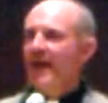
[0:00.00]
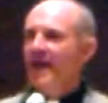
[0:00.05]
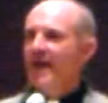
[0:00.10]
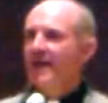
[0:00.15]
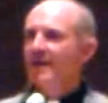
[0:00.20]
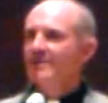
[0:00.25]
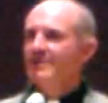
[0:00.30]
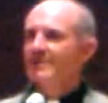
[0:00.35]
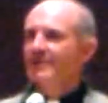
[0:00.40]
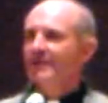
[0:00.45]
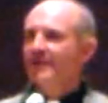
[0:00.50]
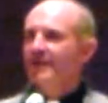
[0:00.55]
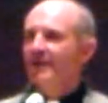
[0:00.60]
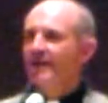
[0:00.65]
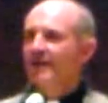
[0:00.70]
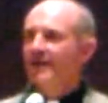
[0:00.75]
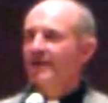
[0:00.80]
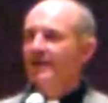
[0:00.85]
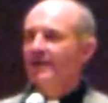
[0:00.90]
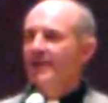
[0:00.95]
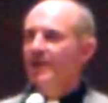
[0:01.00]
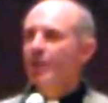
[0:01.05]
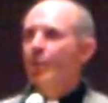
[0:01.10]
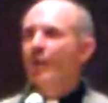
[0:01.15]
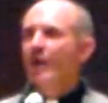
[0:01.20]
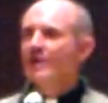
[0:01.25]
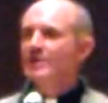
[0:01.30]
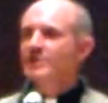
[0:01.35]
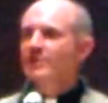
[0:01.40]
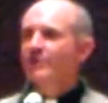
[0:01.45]
And uh, he
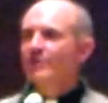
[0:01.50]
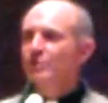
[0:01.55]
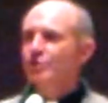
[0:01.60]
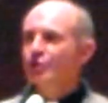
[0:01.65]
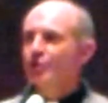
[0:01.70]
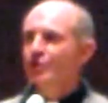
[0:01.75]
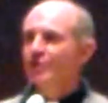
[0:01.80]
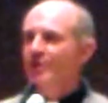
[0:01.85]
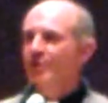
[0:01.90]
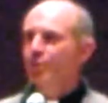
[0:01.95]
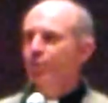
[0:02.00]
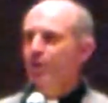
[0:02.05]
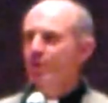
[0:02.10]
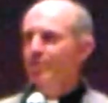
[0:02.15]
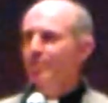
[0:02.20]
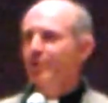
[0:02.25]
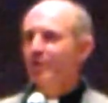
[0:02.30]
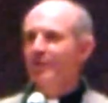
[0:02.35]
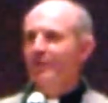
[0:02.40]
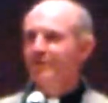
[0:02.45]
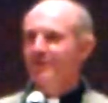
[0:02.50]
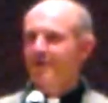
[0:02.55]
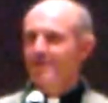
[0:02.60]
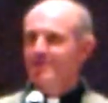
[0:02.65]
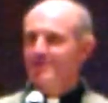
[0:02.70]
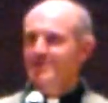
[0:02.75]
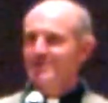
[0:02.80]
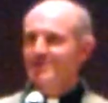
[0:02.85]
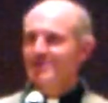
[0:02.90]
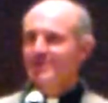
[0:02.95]
went to the church at Wittenberg
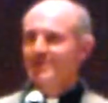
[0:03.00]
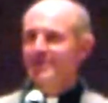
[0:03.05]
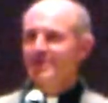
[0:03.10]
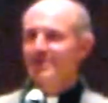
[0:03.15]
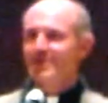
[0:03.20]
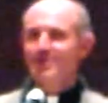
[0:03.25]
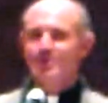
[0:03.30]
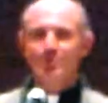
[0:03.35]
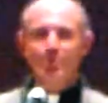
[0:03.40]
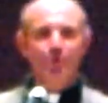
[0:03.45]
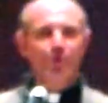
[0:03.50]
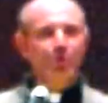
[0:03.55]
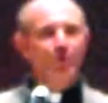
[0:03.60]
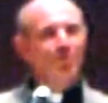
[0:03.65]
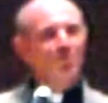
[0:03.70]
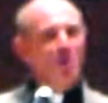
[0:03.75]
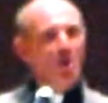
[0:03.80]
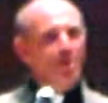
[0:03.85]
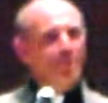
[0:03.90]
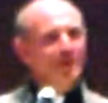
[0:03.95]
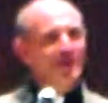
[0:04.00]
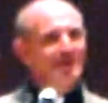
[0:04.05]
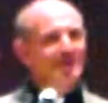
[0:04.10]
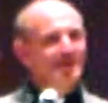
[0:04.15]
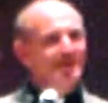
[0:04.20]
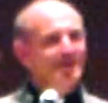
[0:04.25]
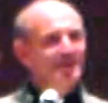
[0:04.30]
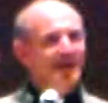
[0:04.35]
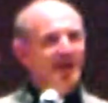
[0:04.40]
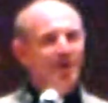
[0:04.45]
within this historical
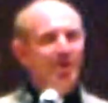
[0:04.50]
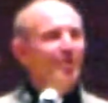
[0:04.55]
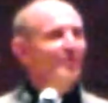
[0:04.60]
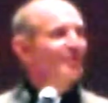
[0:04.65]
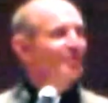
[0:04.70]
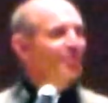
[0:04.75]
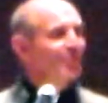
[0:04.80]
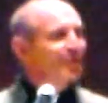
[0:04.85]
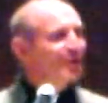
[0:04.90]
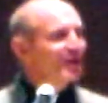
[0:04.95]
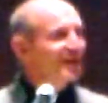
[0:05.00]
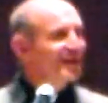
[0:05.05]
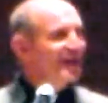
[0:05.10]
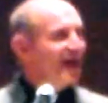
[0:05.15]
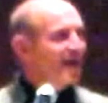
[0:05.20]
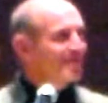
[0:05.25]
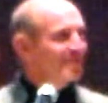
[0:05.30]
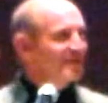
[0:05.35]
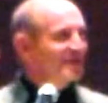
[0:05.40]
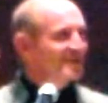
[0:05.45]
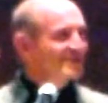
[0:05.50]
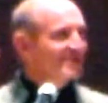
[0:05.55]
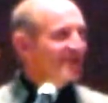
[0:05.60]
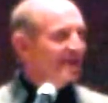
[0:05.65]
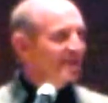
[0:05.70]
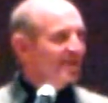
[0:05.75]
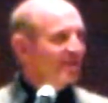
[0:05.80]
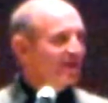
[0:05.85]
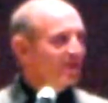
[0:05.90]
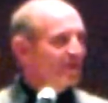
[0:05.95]
moment. I don't know if it really happened
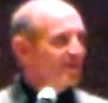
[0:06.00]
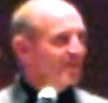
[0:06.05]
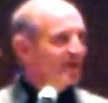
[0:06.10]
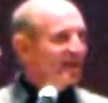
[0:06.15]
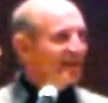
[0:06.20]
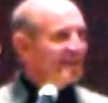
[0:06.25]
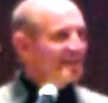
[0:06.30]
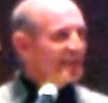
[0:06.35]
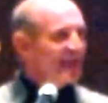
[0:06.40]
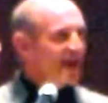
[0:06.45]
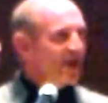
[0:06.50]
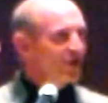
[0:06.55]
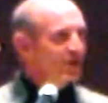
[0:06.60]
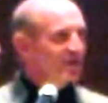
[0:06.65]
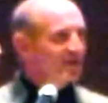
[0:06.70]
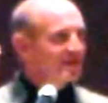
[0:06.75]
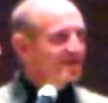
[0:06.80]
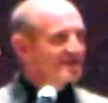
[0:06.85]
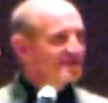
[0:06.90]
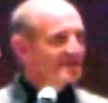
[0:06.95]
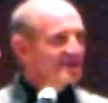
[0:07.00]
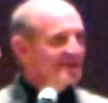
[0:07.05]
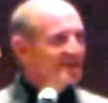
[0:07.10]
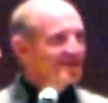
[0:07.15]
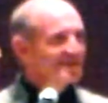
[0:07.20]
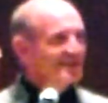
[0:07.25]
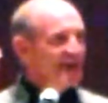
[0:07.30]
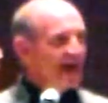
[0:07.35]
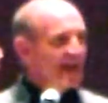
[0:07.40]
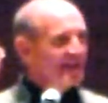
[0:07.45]
exactly that way, but he nailed
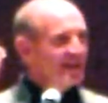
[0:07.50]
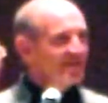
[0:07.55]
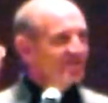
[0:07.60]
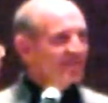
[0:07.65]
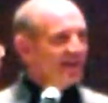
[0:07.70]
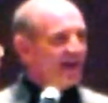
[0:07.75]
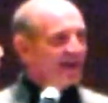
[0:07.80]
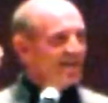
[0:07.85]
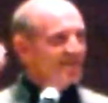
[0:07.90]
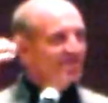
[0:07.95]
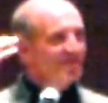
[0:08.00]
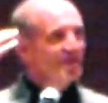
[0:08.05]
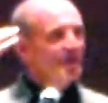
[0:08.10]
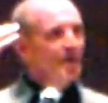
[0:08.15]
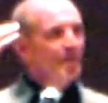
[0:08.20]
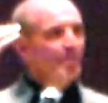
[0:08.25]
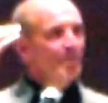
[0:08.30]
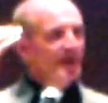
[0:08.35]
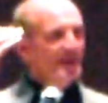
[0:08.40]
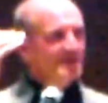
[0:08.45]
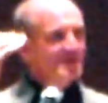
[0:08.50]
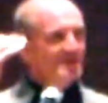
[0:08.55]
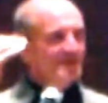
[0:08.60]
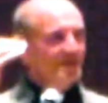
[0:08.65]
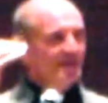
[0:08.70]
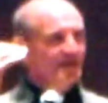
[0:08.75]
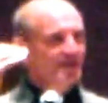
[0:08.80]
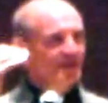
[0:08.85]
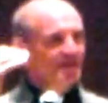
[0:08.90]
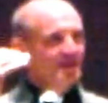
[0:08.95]
his 95
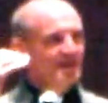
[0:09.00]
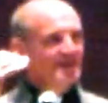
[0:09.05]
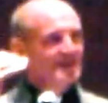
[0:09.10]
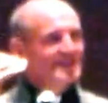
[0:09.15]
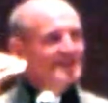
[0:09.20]
basic